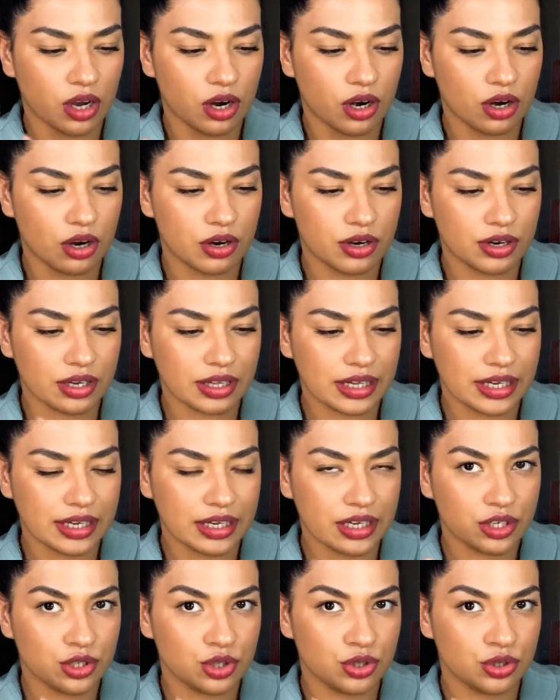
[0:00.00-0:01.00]

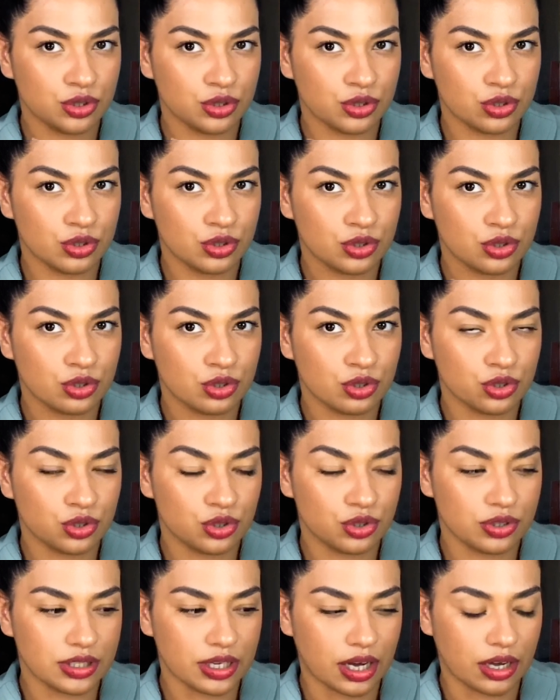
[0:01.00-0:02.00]
early
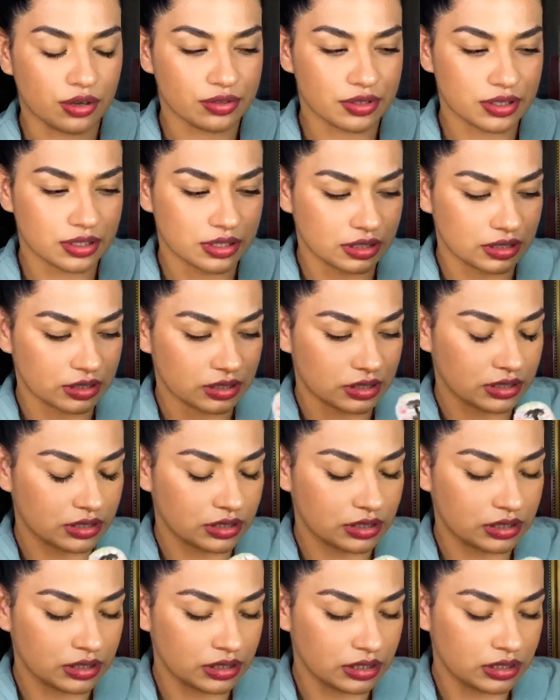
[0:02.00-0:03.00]
2000.
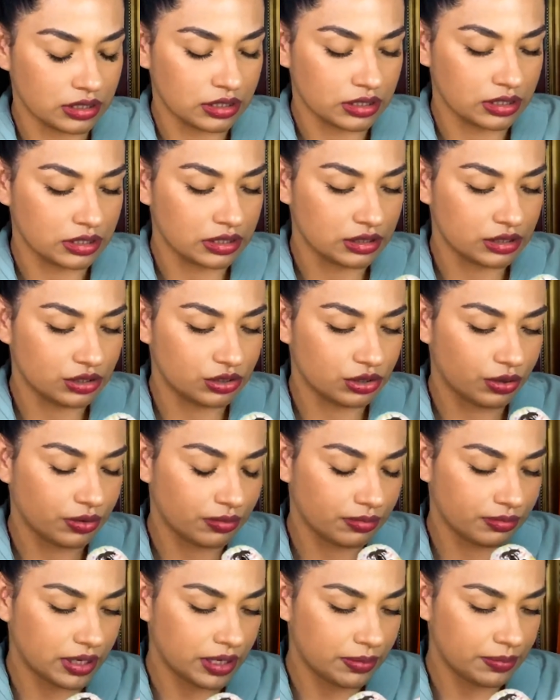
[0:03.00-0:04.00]
So
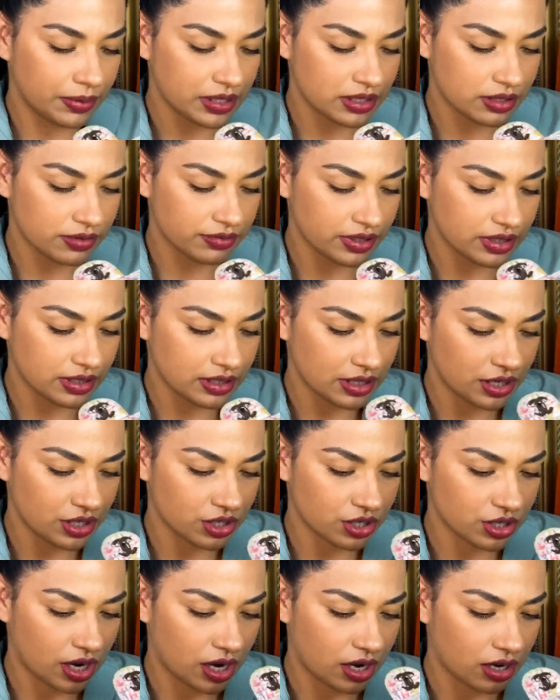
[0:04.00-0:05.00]
maybe it's
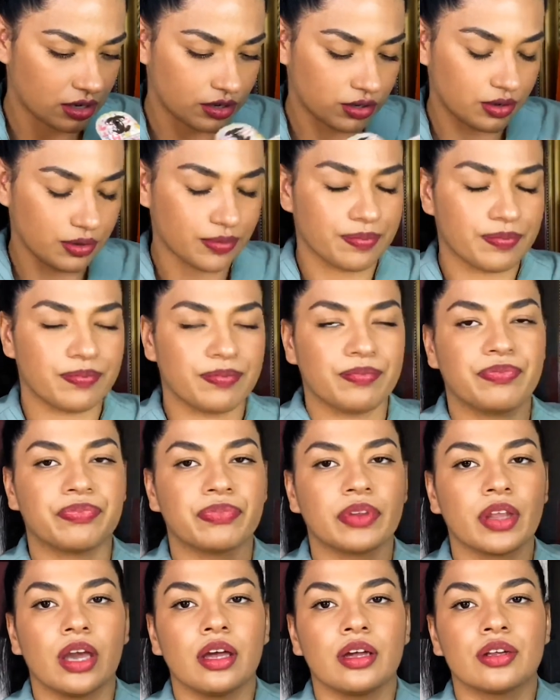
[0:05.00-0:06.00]
vintage, I don't know.
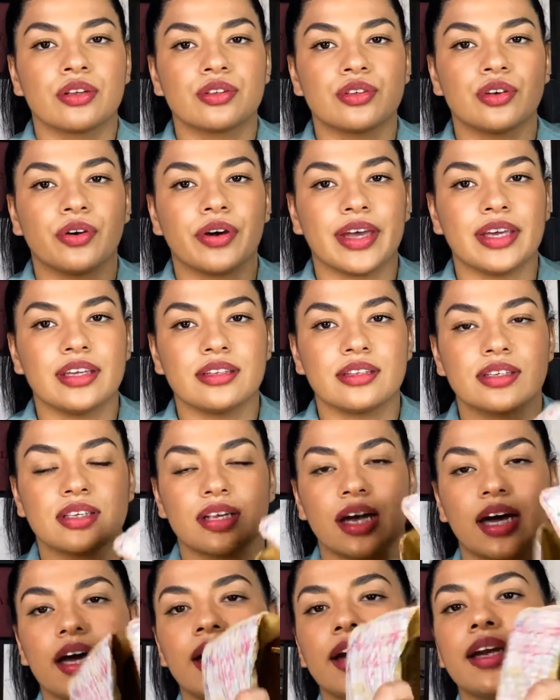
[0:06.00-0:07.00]
So
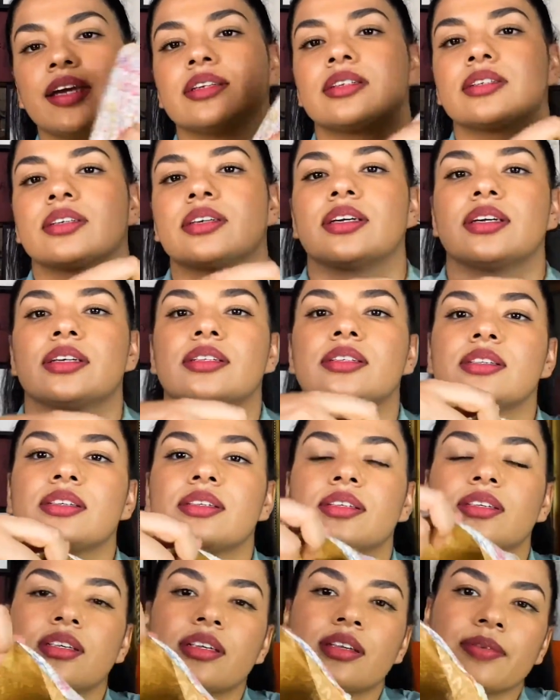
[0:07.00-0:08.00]
inside
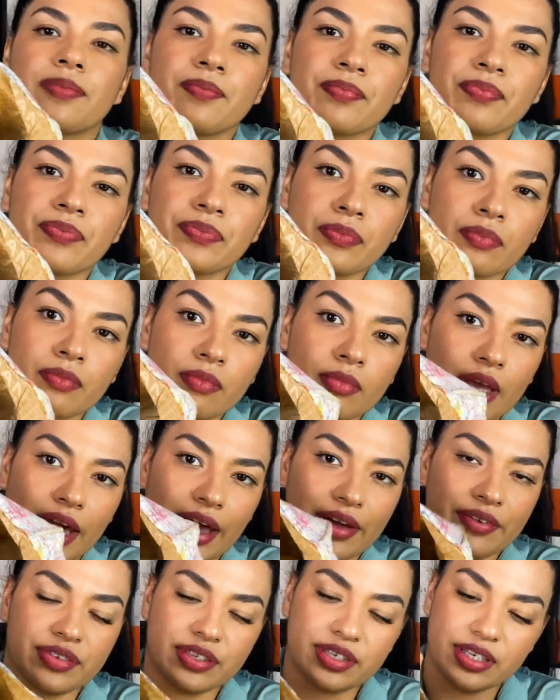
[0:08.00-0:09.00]
it's,
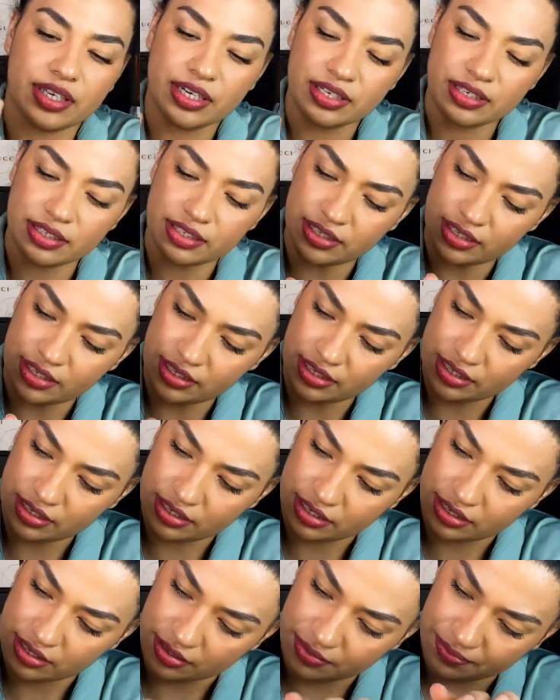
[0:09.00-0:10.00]
I've seen
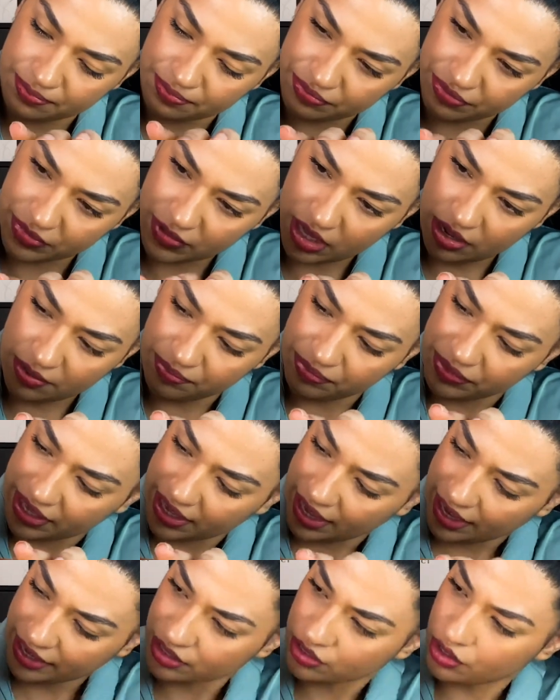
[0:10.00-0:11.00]
this
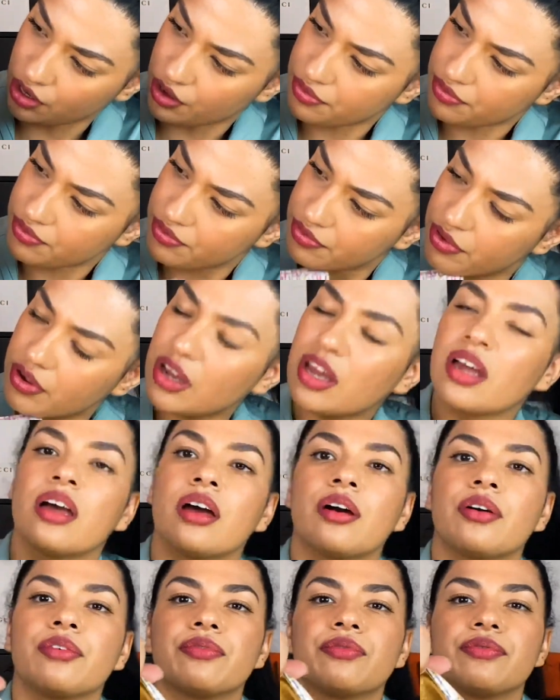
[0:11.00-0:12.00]
kind of
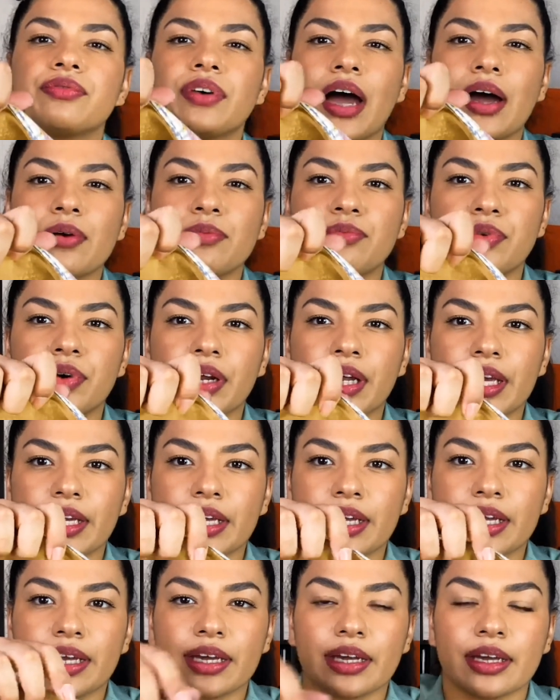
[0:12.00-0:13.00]

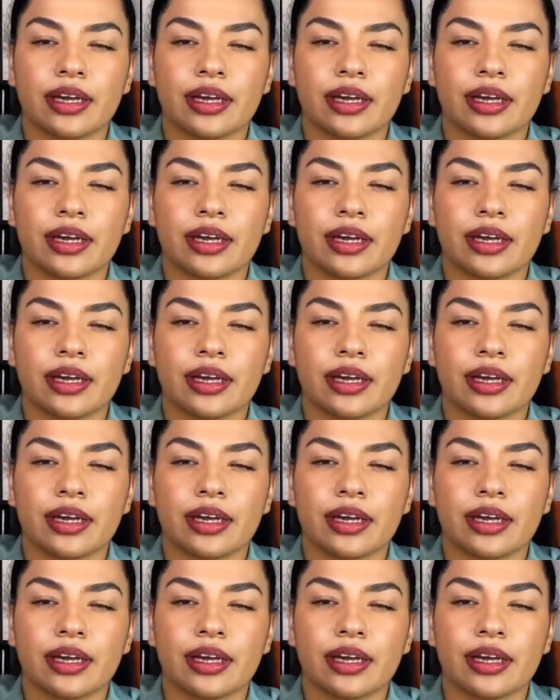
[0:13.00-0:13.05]
fabric,